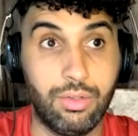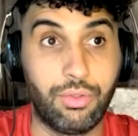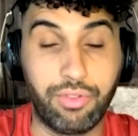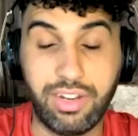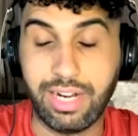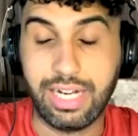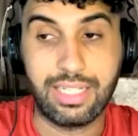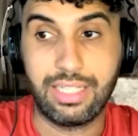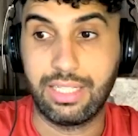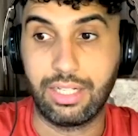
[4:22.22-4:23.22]
3
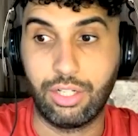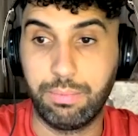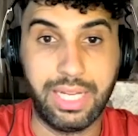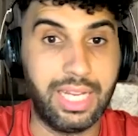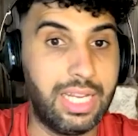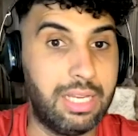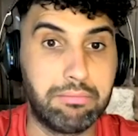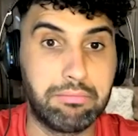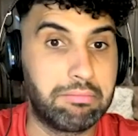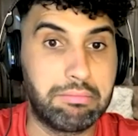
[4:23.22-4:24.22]
races that could be
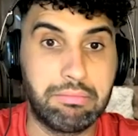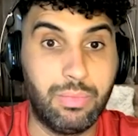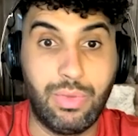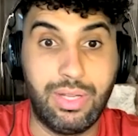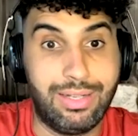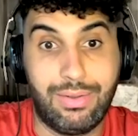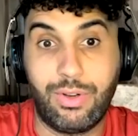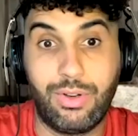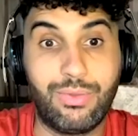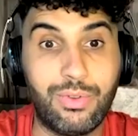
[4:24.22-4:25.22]

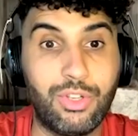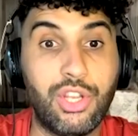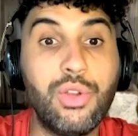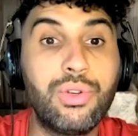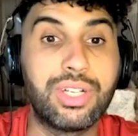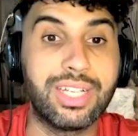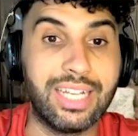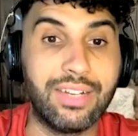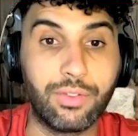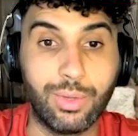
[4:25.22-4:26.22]
hugely
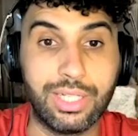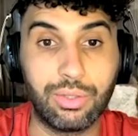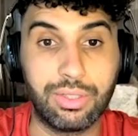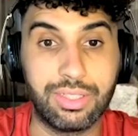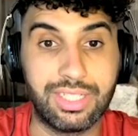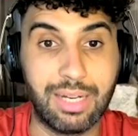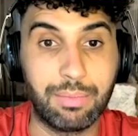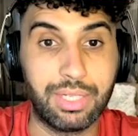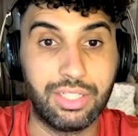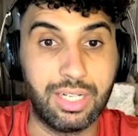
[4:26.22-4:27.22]
influential in the
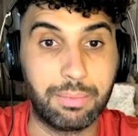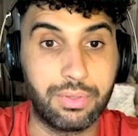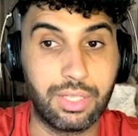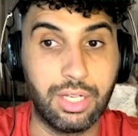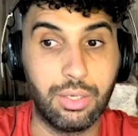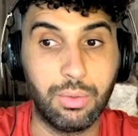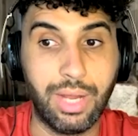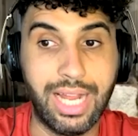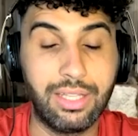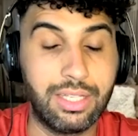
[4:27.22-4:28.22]
championship. So
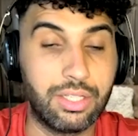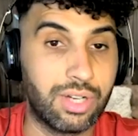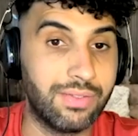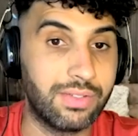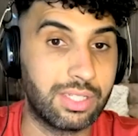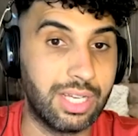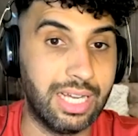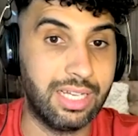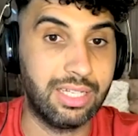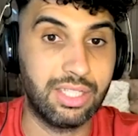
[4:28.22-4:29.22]
any of these drivers get
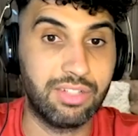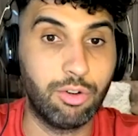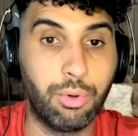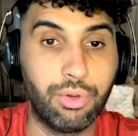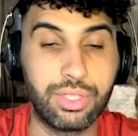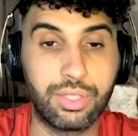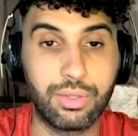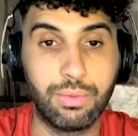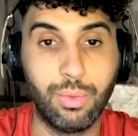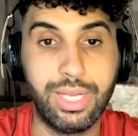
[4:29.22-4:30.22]
a 0 points
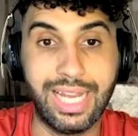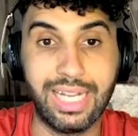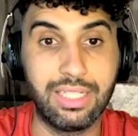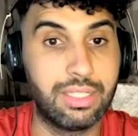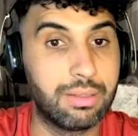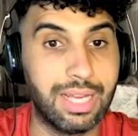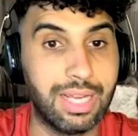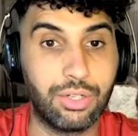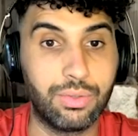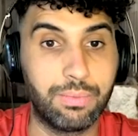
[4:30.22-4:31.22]
weekend, that
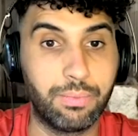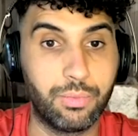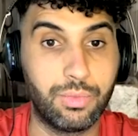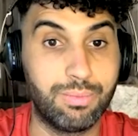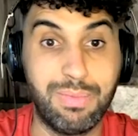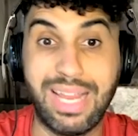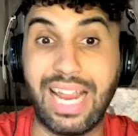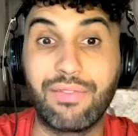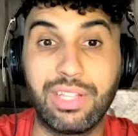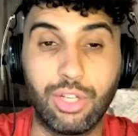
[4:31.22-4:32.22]
could make
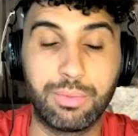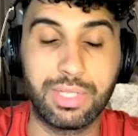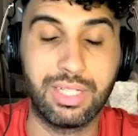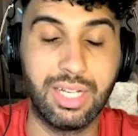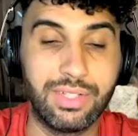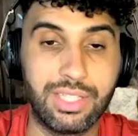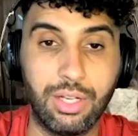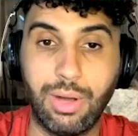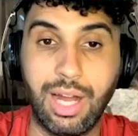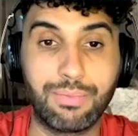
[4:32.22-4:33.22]
everything topsy-turvy.
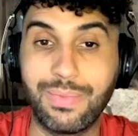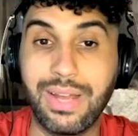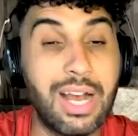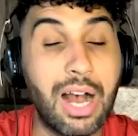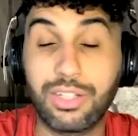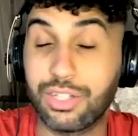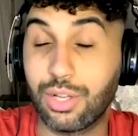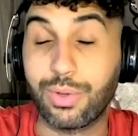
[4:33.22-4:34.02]
So I'm just so